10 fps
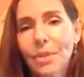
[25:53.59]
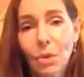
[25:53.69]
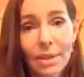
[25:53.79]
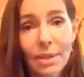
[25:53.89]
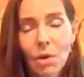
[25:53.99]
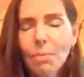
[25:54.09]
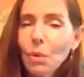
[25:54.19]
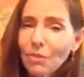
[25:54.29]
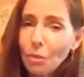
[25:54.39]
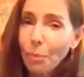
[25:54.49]
So at that
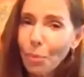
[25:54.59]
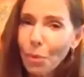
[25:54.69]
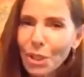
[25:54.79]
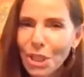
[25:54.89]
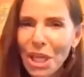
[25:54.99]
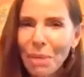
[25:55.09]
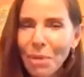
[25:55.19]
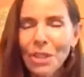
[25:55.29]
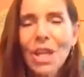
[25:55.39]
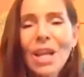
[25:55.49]
moment, we had to push the
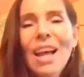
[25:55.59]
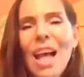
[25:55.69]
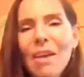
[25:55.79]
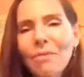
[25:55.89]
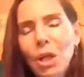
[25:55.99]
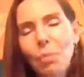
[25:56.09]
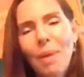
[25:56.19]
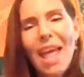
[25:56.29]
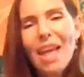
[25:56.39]
envelope